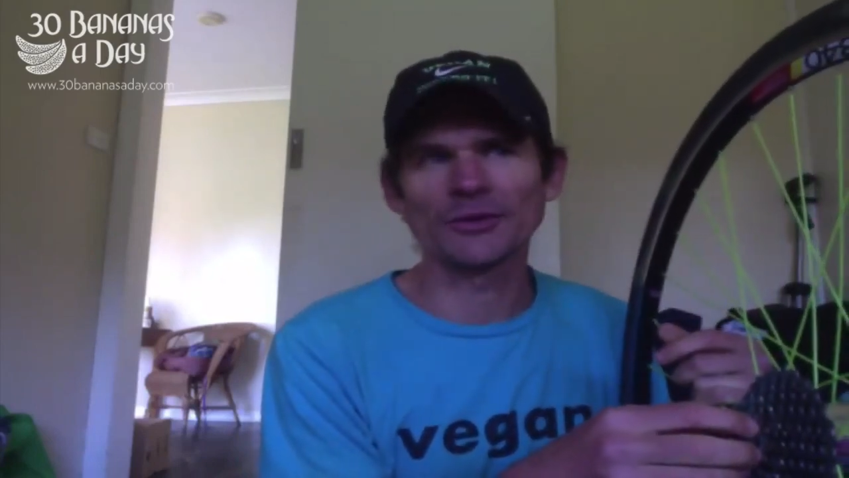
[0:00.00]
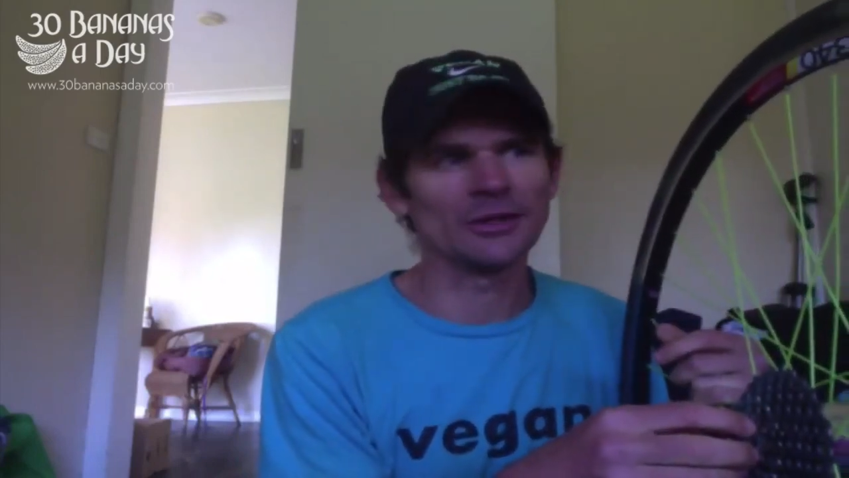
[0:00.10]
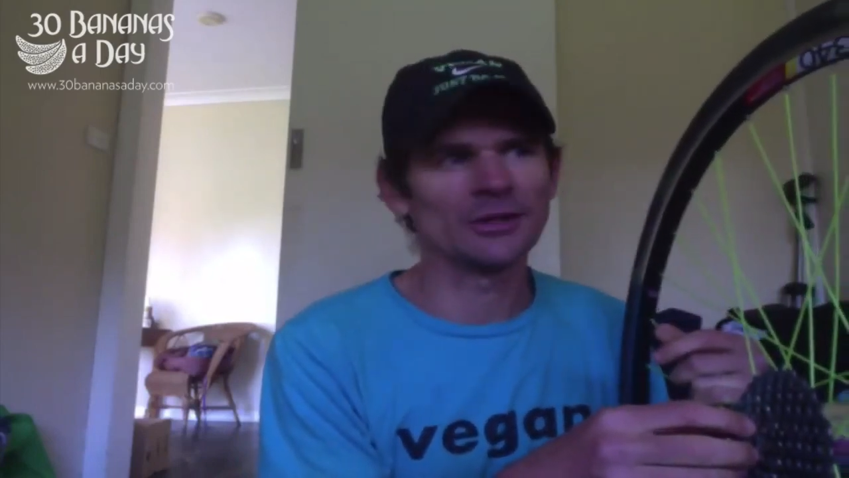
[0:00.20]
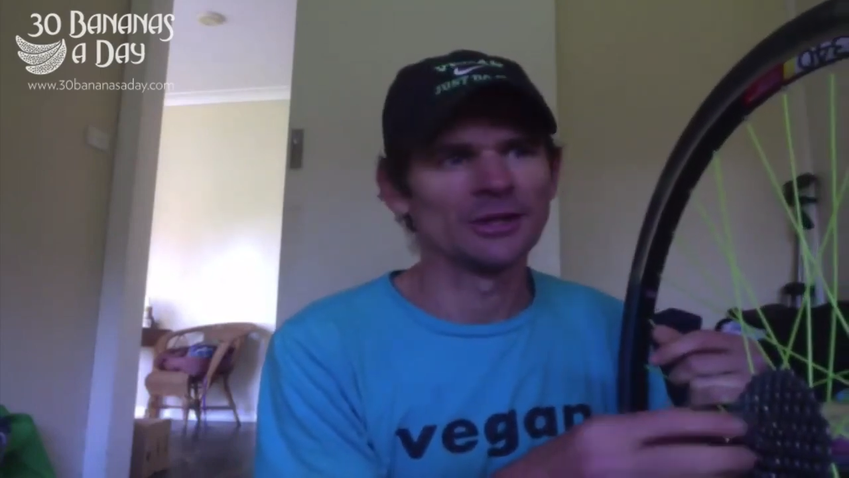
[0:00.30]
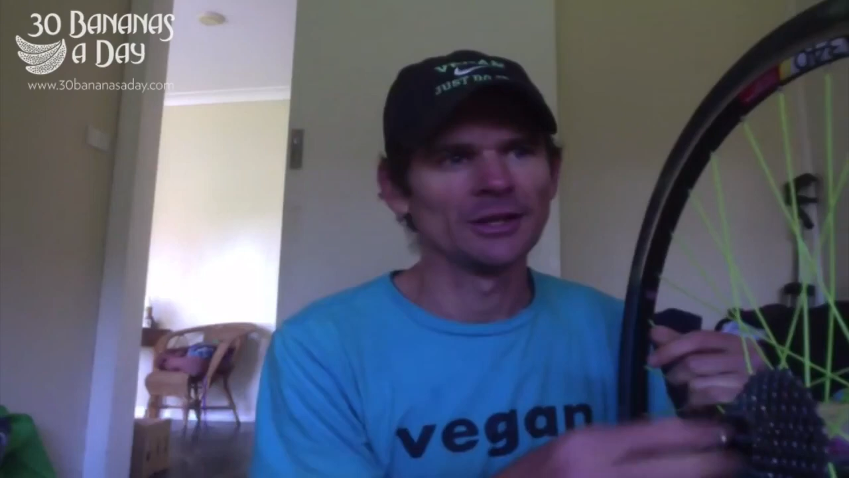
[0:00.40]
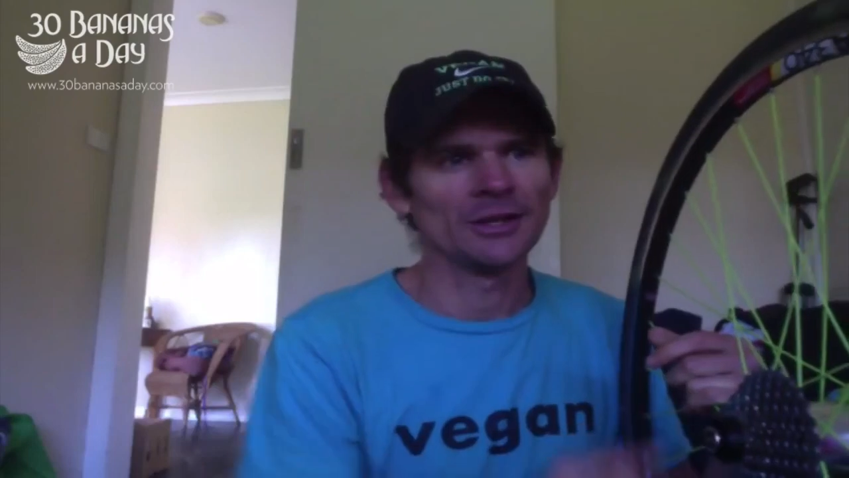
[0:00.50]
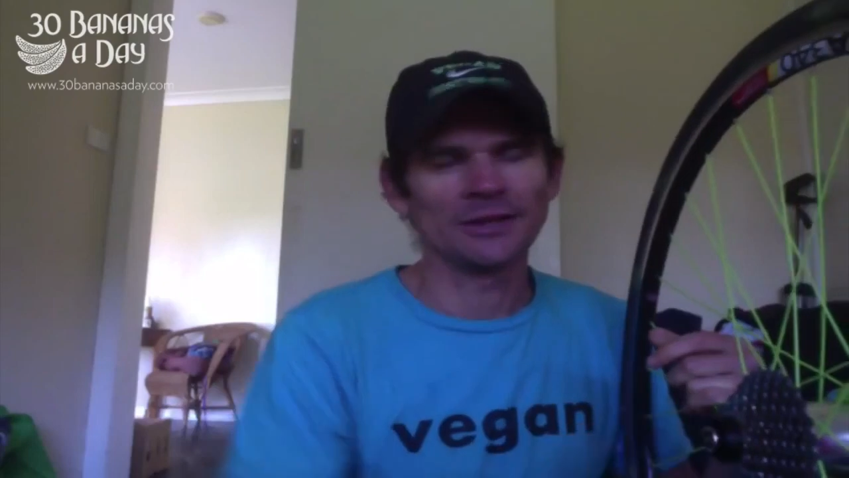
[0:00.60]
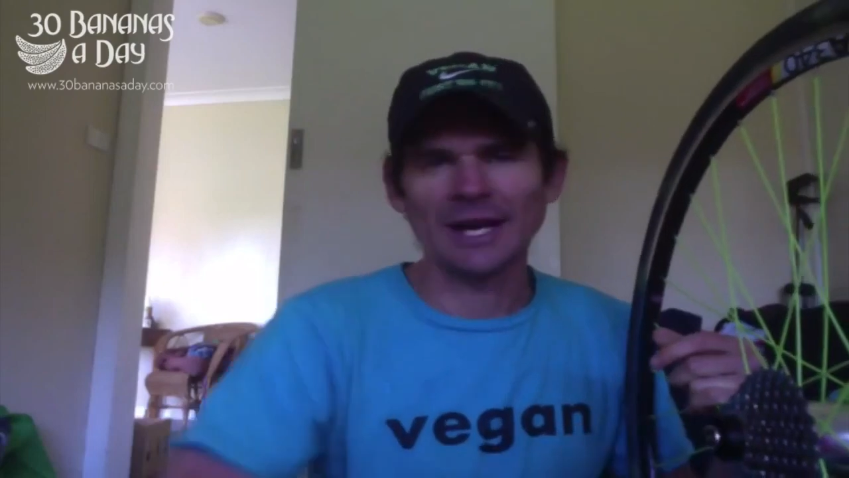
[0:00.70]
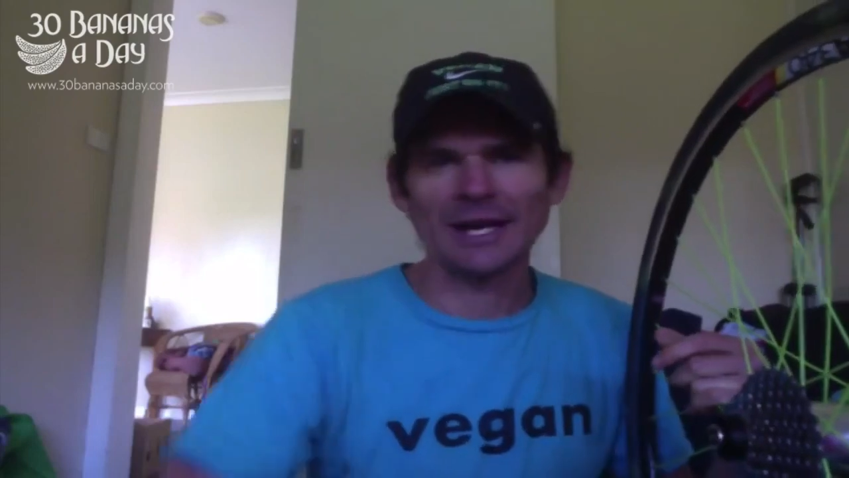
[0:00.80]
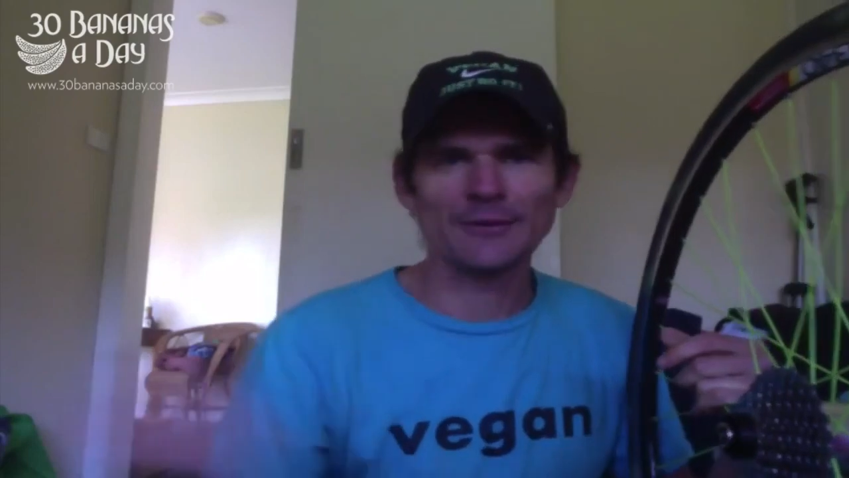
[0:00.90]
and you
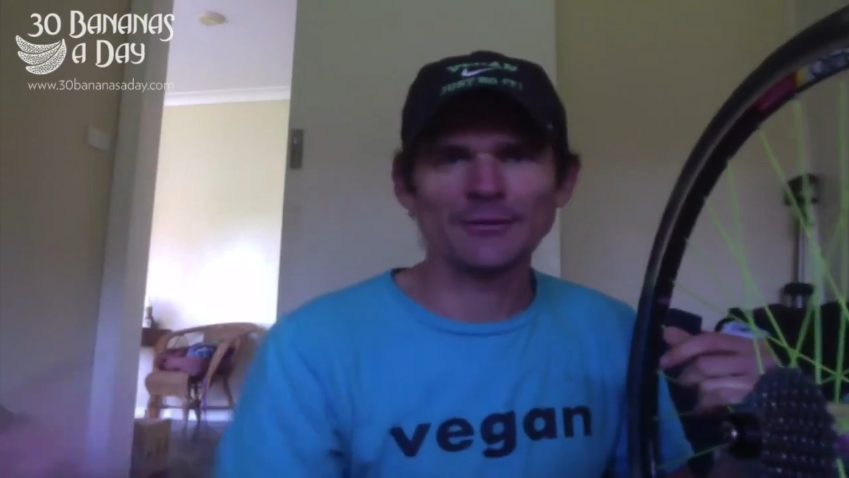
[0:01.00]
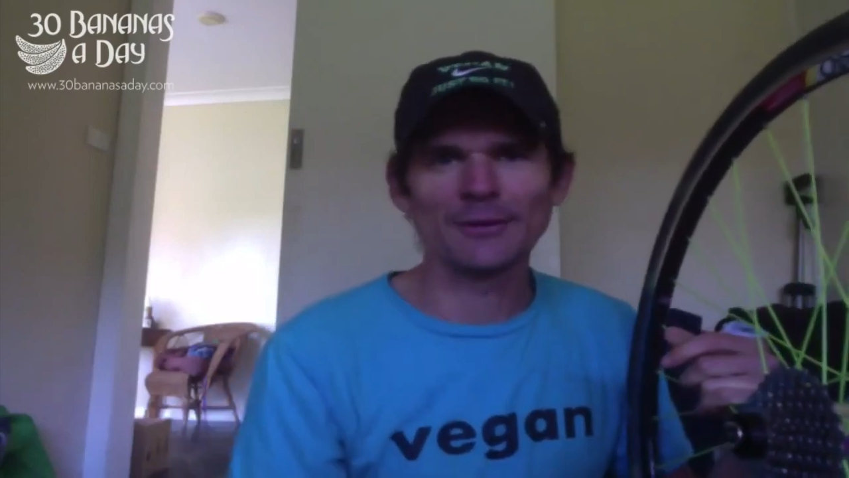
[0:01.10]
take everything